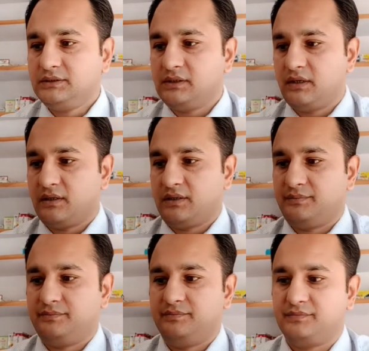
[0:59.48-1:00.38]

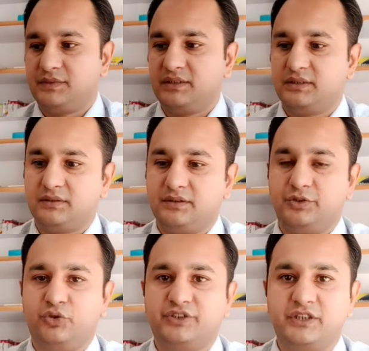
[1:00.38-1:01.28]
The
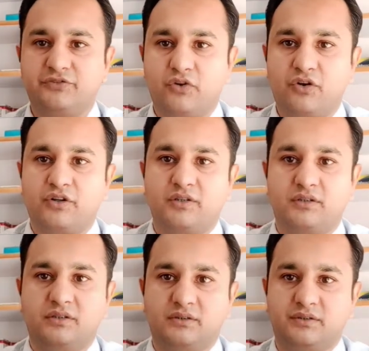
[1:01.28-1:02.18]
dosage for
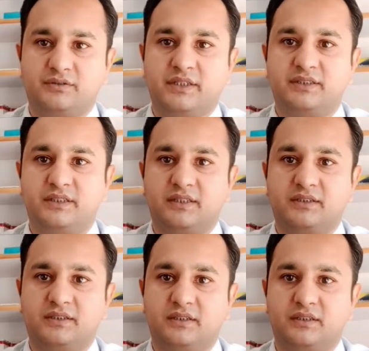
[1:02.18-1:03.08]
this
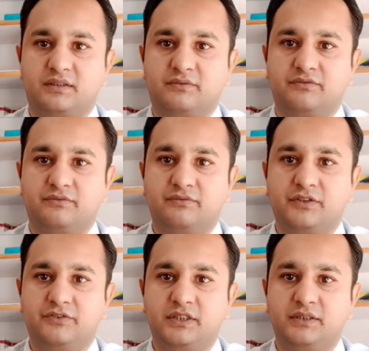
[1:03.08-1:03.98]
is
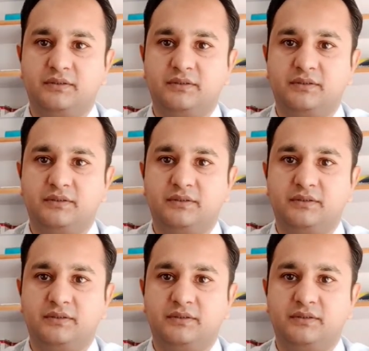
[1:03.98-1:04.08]
50